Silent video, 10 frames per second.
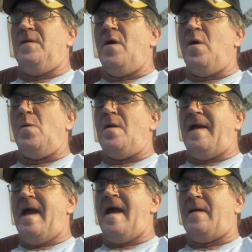no
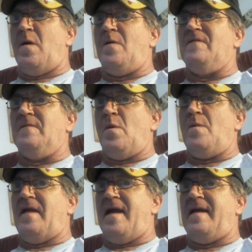one had over more
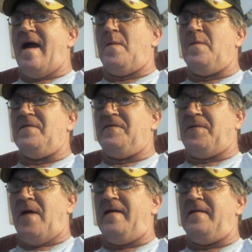than 8 hours of
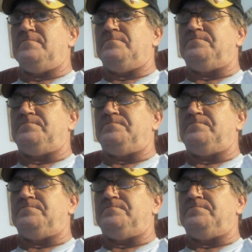training.